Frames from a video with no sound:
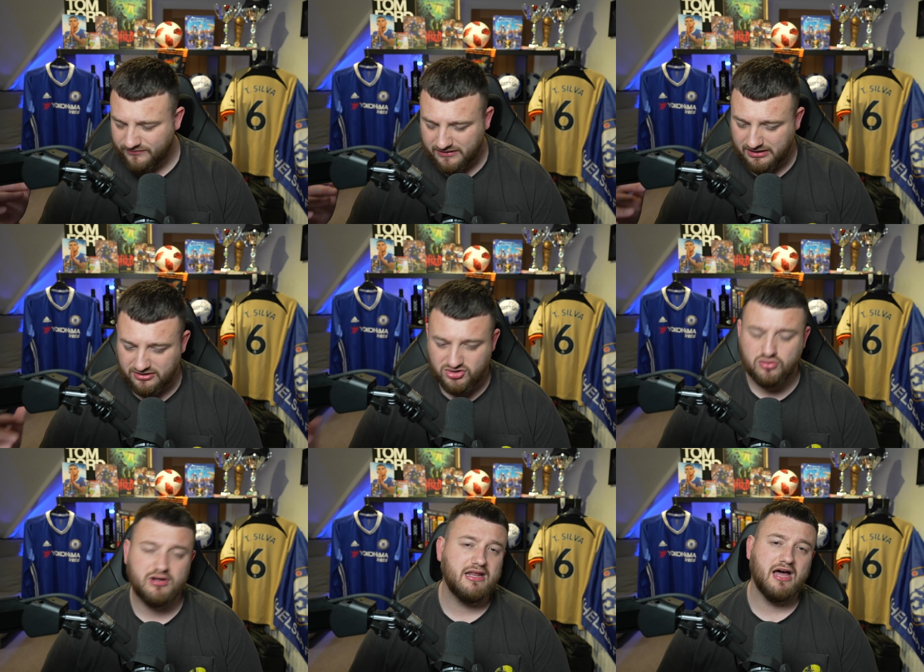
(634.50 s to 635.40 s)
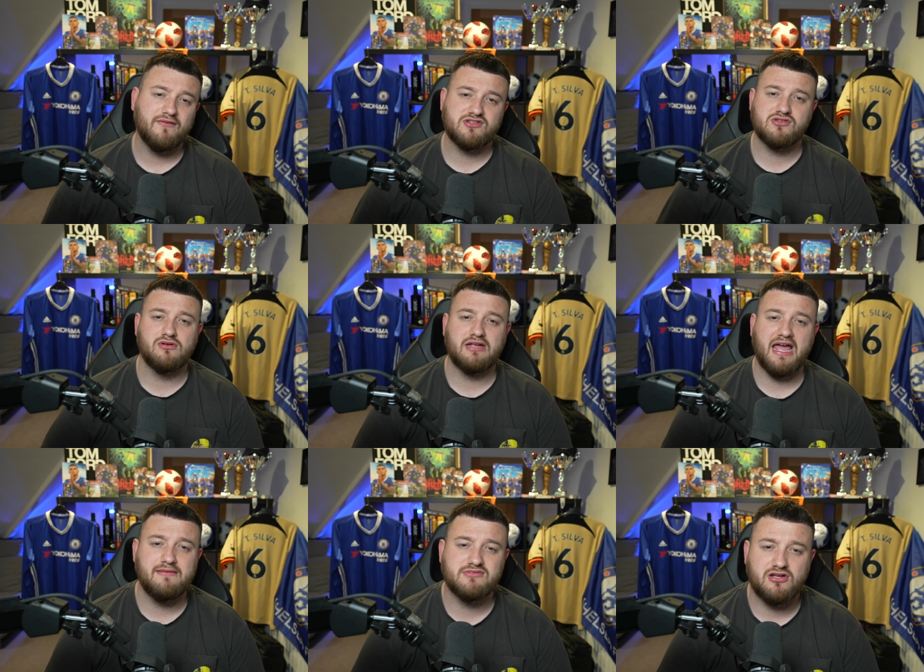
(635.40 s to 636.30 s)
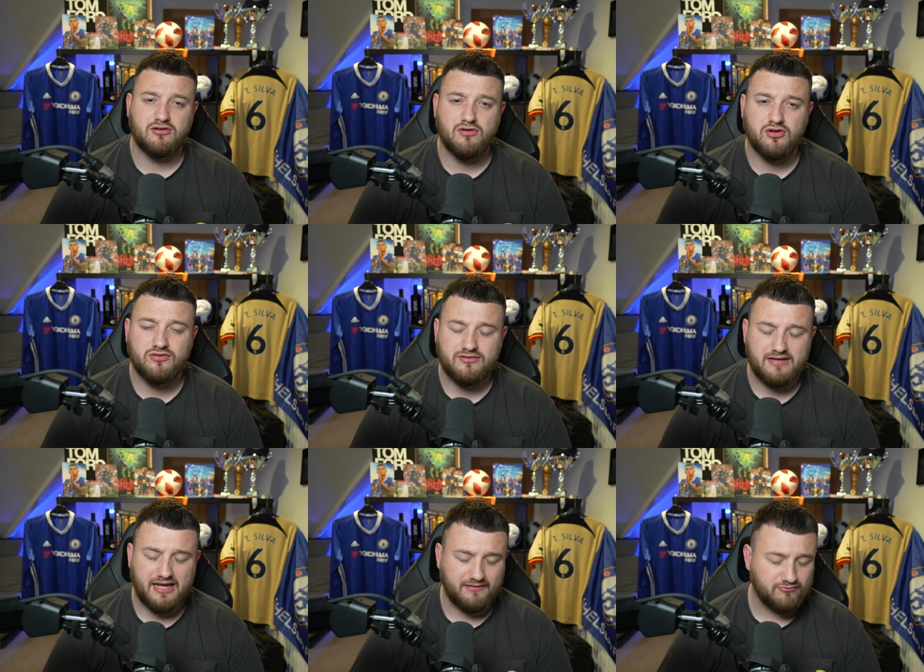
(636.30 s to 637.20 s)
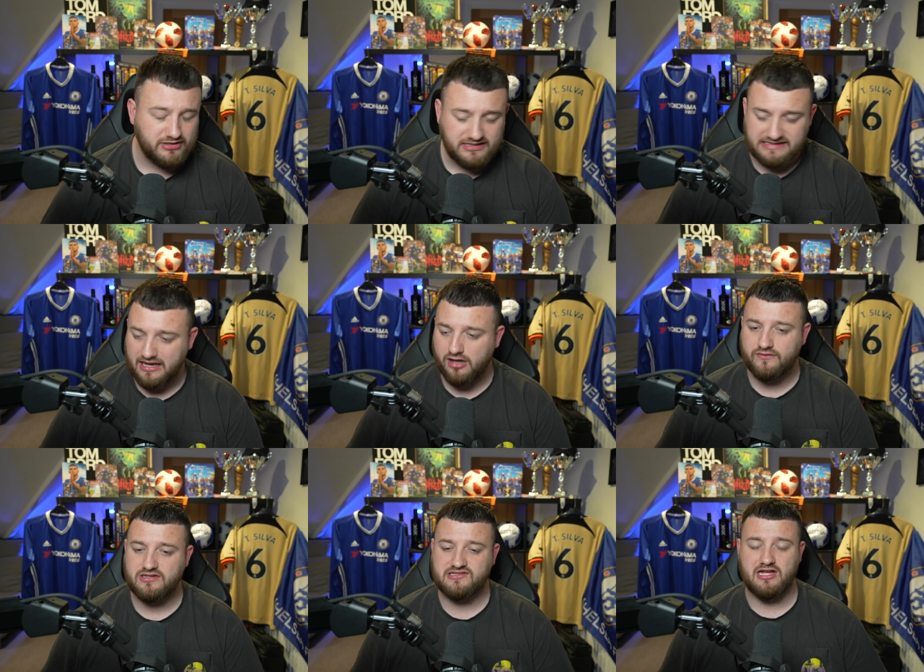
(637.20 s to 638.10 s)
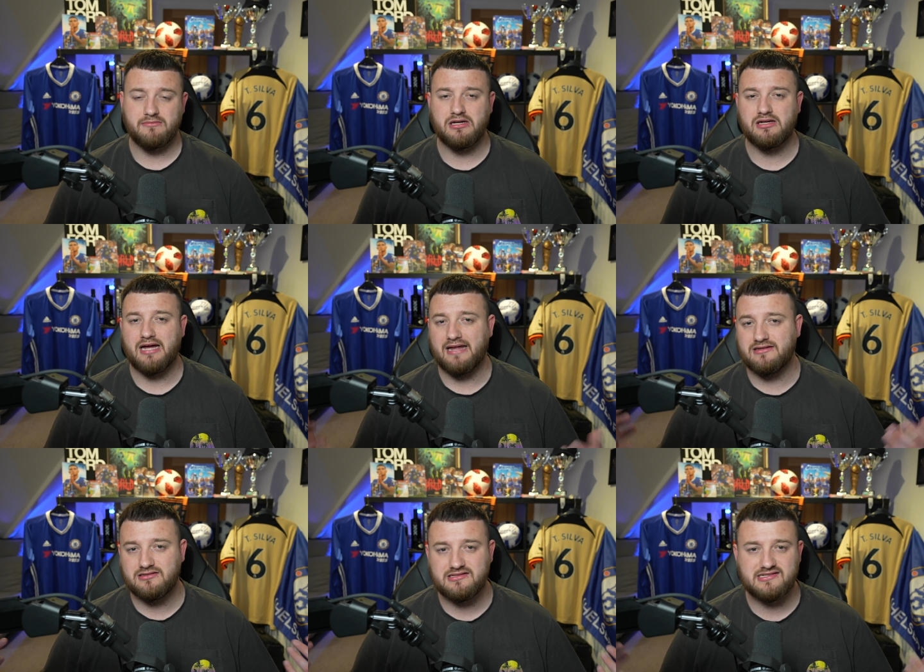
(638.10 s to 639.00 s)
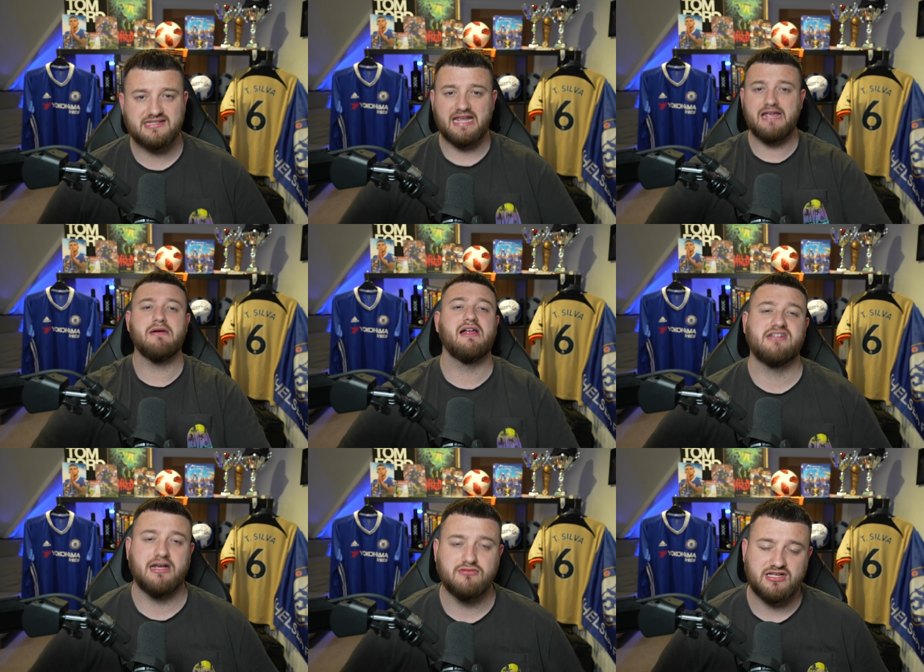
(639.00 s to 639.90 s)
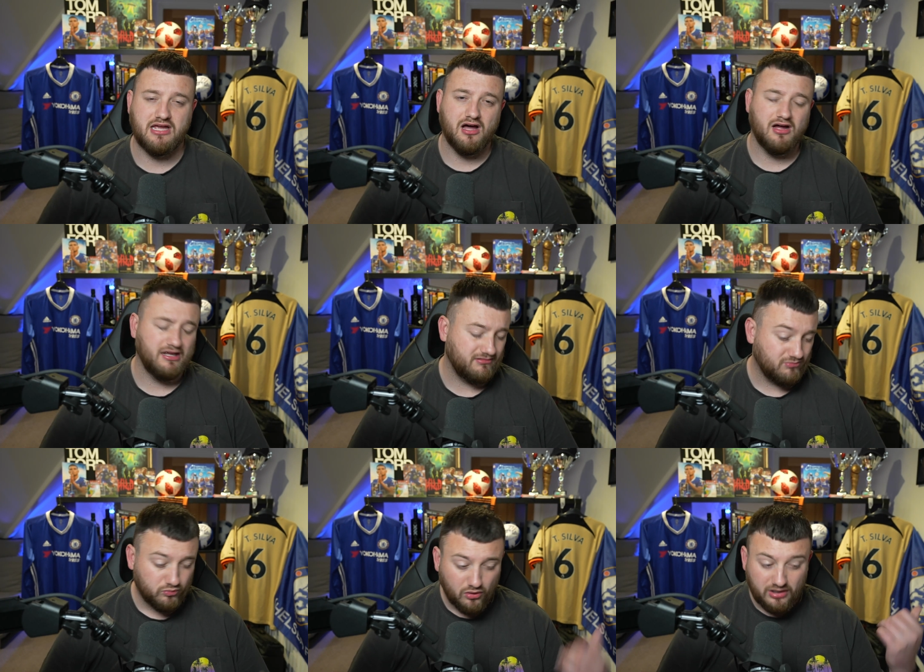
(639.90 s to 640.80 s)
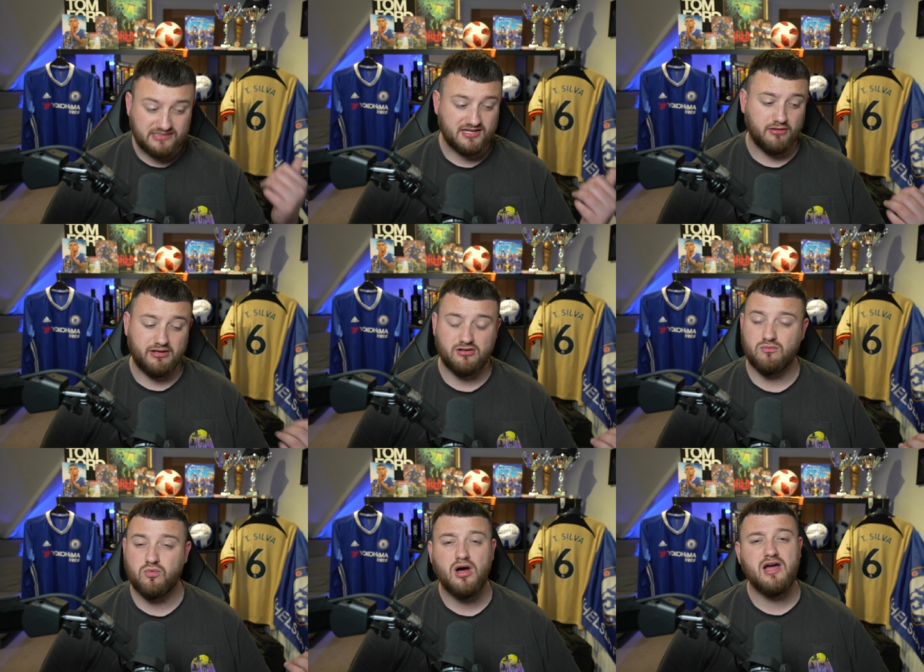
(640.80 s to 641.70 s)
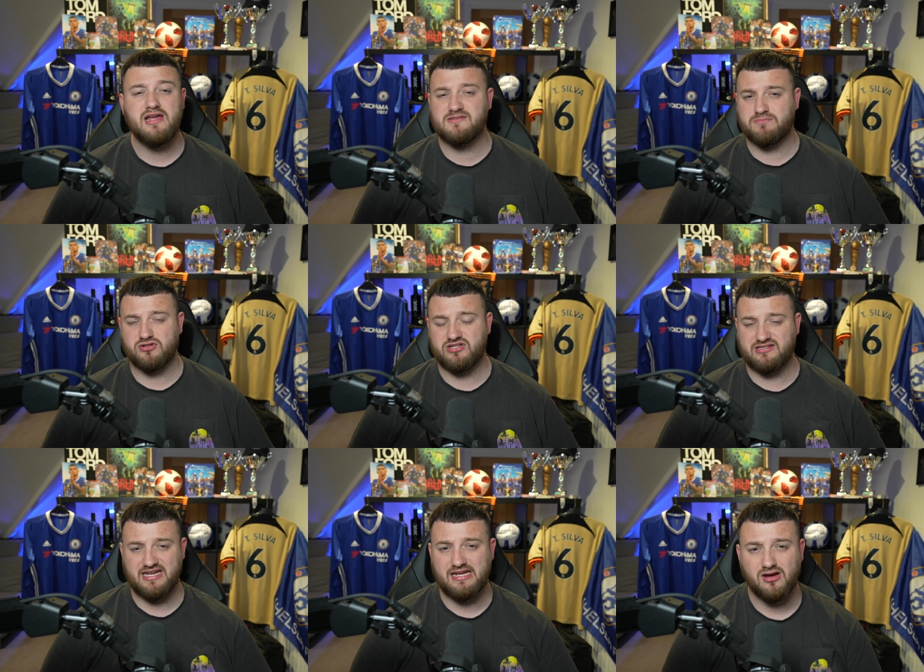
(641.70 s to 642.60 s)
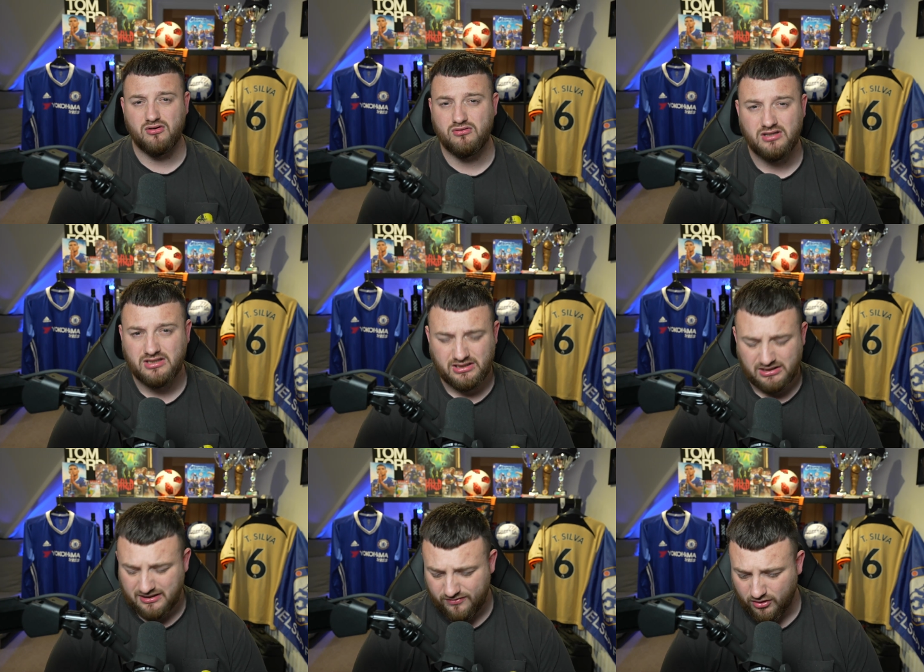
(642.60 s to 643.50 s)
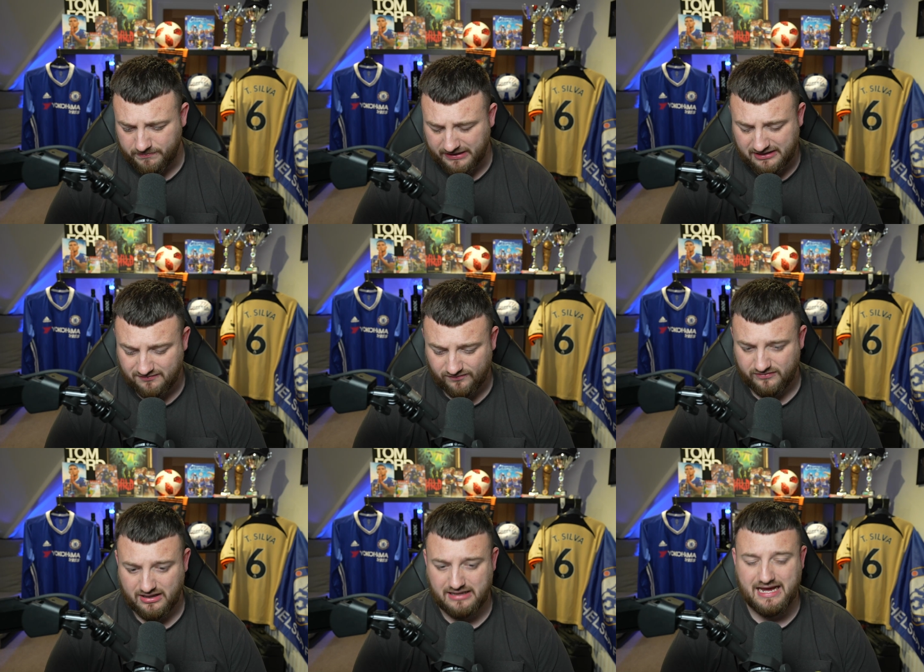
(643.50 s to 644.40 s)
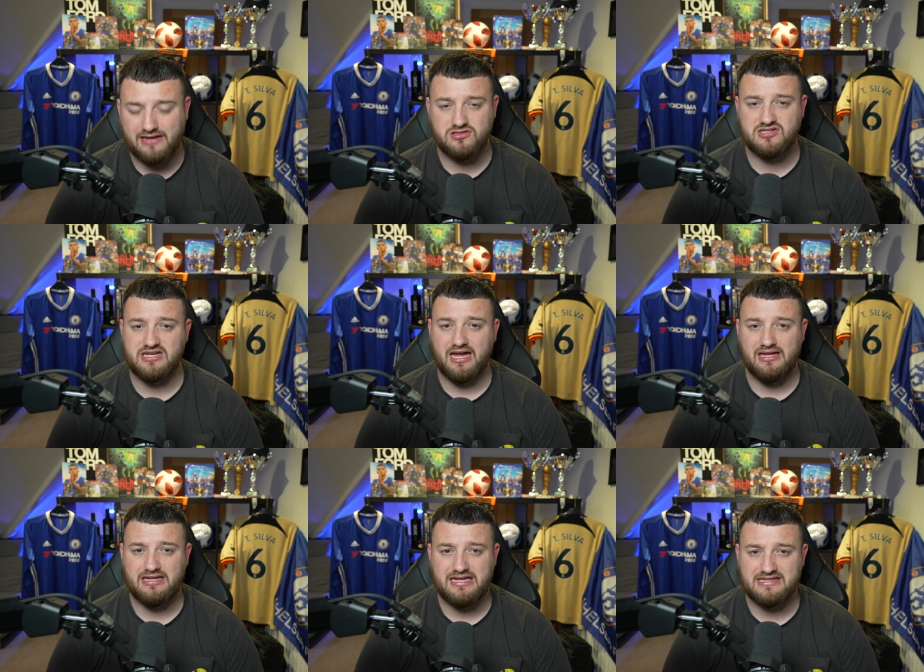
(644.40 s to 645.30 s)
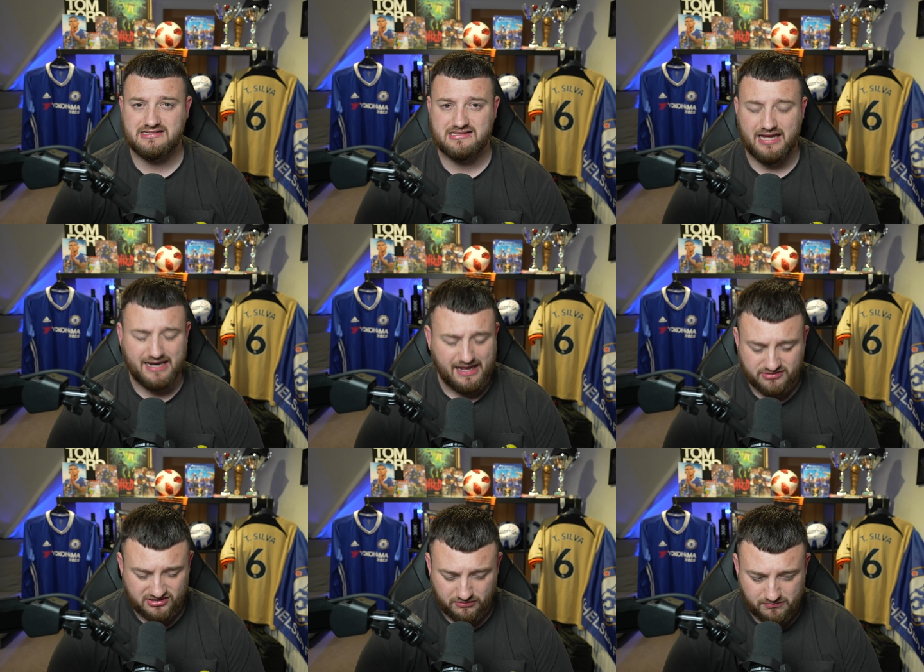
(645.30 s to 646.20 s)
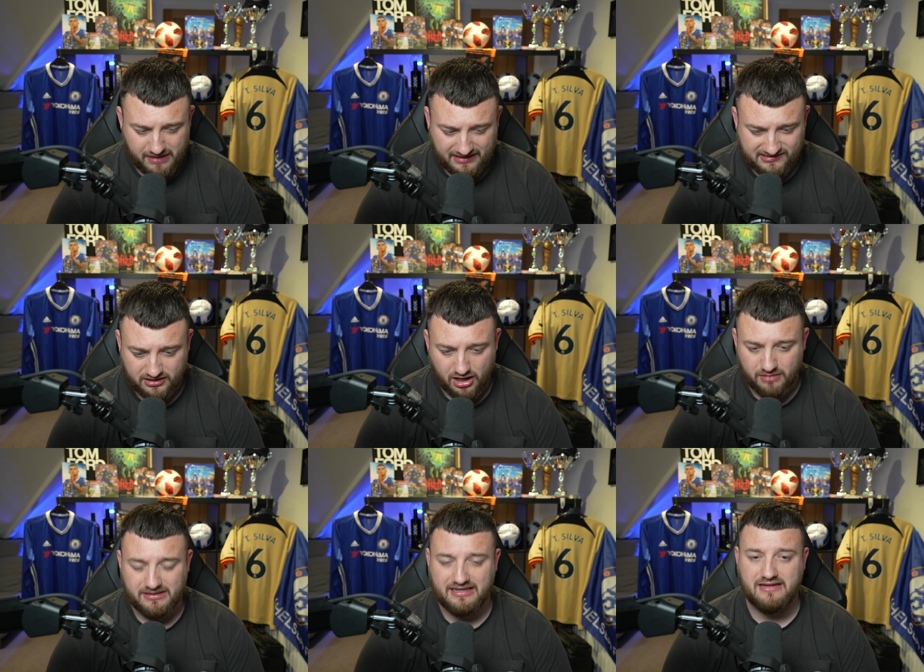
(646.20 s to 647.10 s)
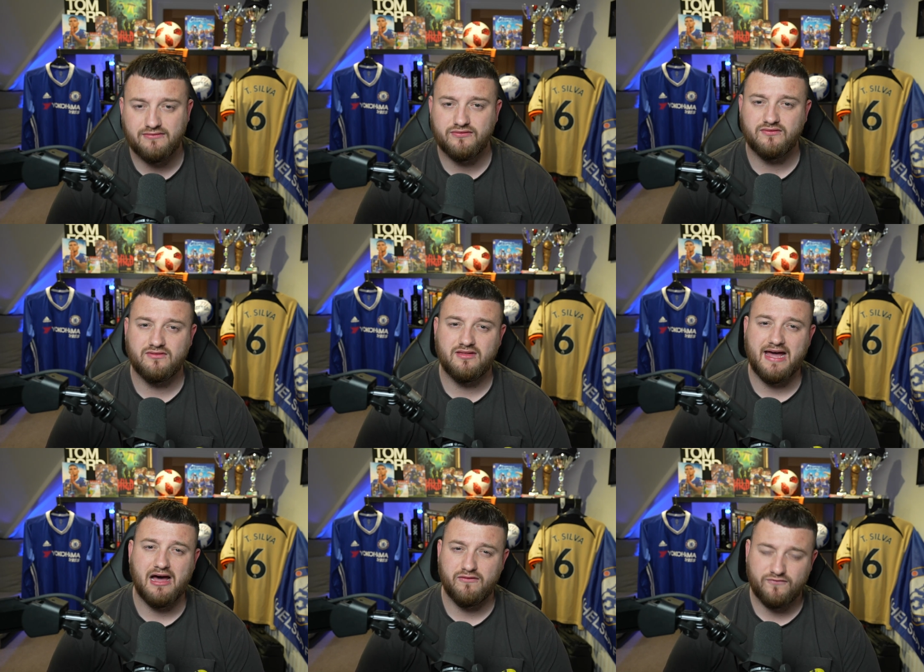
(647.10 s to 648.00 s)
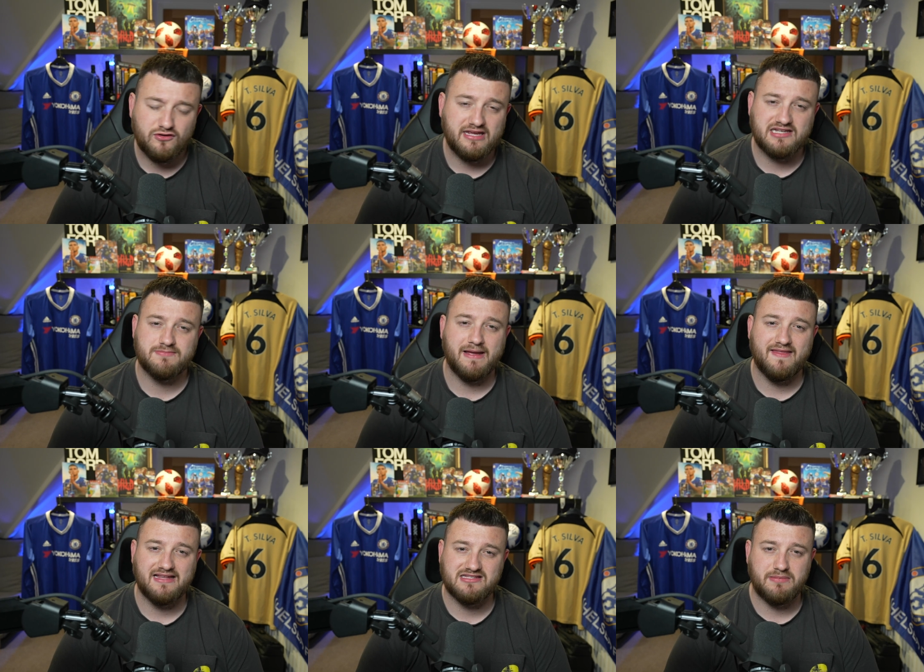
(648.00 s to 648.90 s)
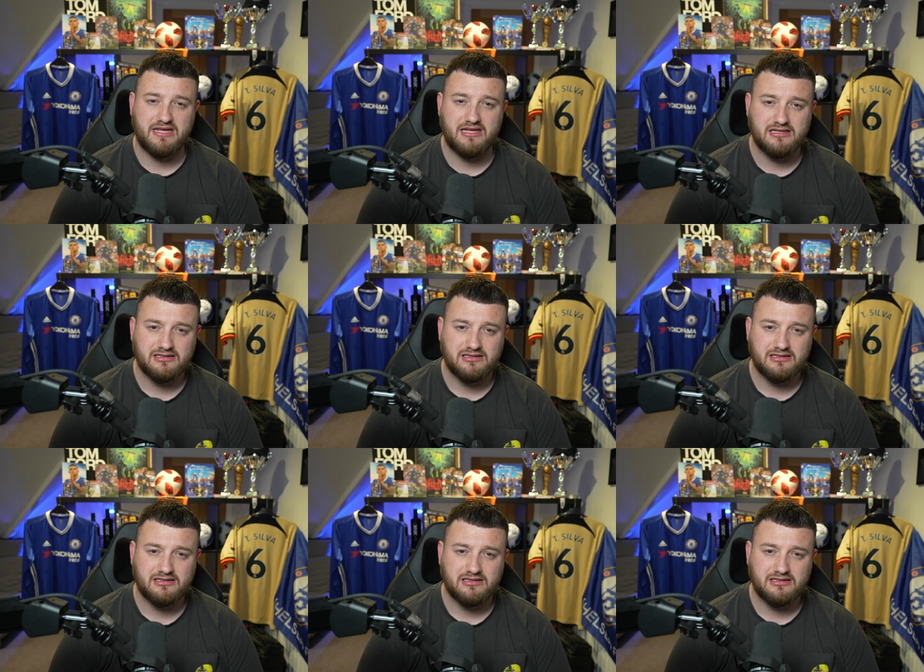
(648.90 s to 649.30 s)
enjoy the other sort of games that are on and then reset over the summer and see where Chelsea are and what is going on. Why has Pochettino not been announced yet? It's an absolute mess. I can't believe that. I fully expect that to be